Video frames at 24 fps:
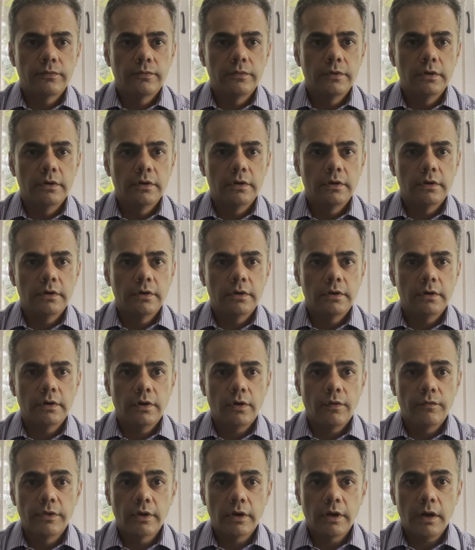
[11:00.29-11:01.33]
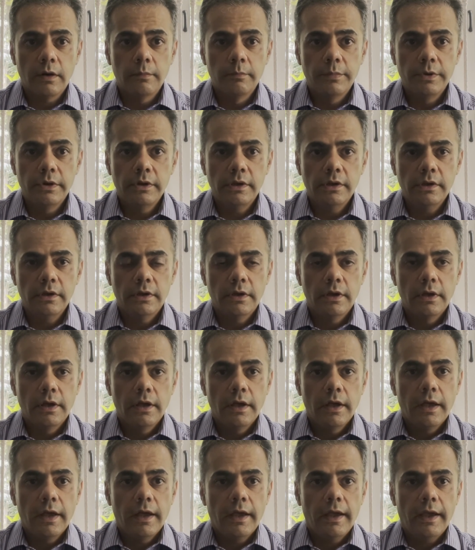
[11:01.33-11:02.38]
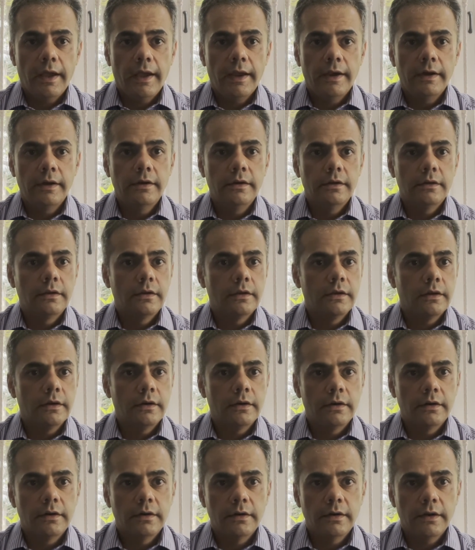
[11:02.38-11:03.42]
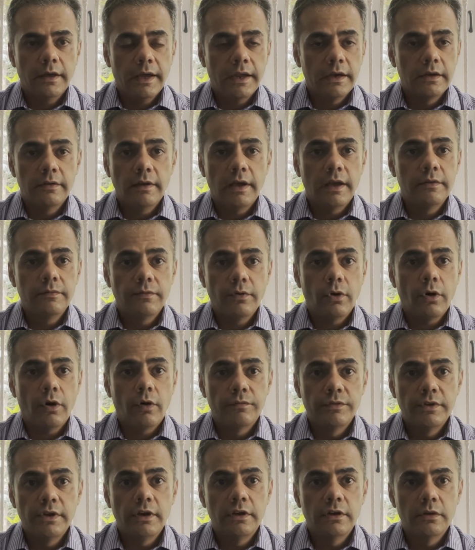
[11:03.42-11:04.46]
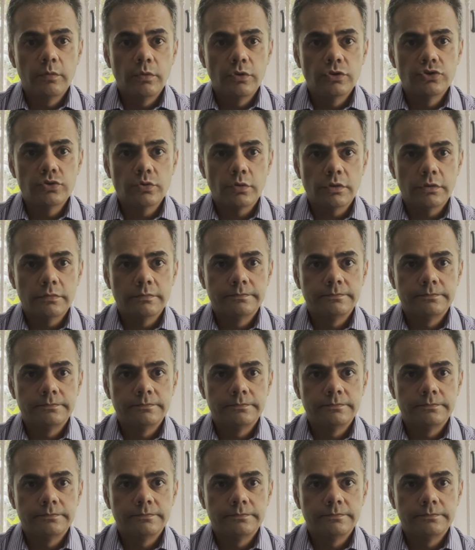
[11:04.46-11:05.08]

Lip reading: the company and of the individual,